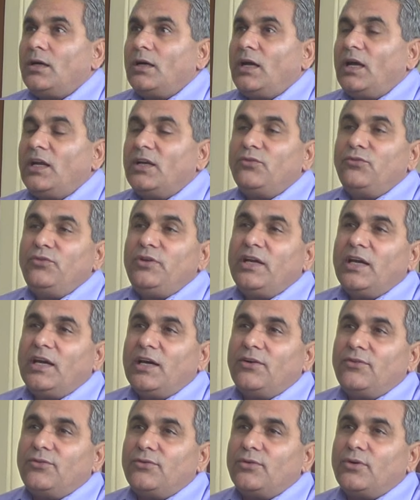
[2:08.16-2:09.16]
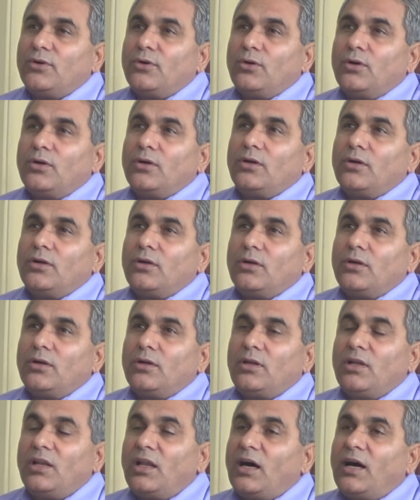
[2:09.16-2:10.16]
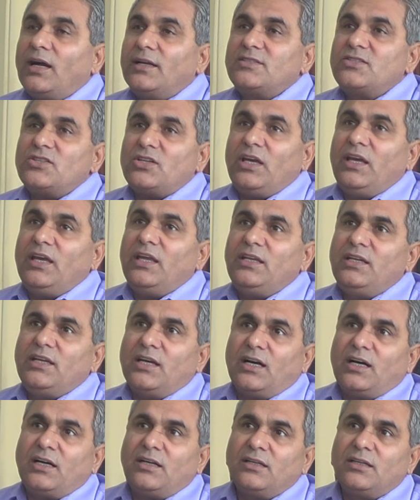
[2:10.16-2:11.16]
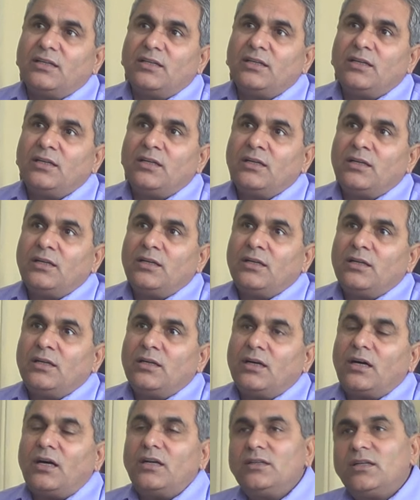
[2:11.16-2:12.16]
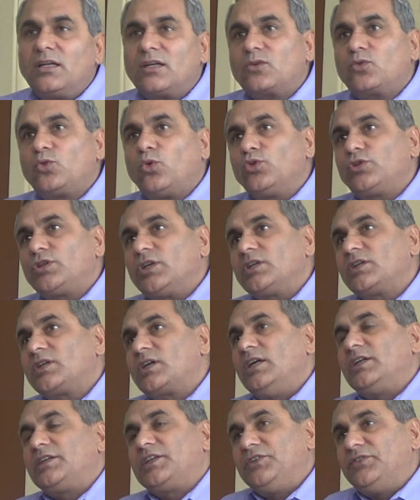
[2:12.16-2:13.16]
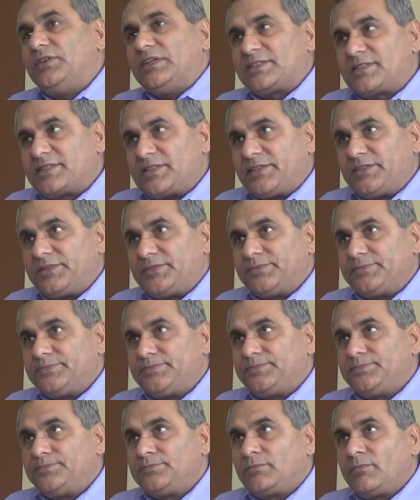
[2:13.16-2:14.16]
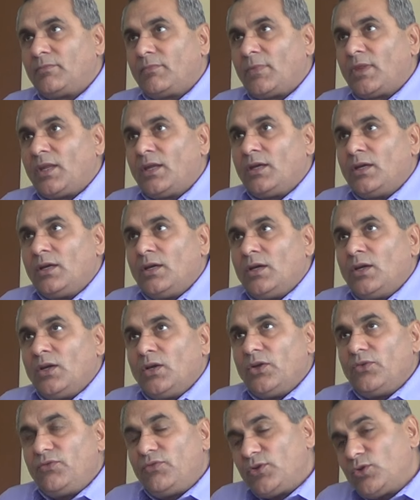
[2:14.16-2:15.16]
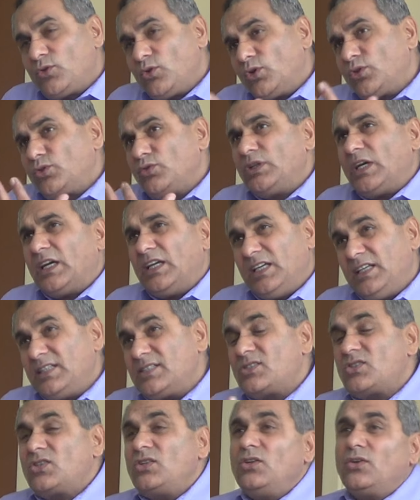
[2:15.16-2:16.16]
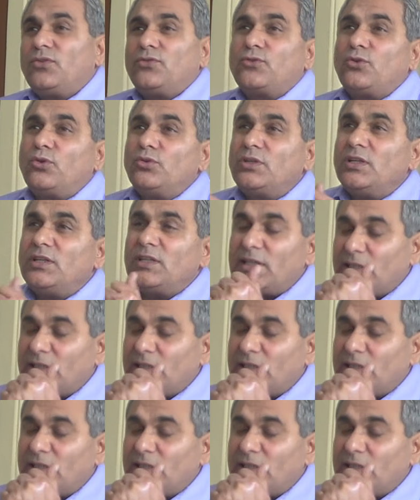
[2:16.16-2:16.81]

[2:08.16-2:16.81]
and we have large area under cotton cultivation. If we go to the history of cotton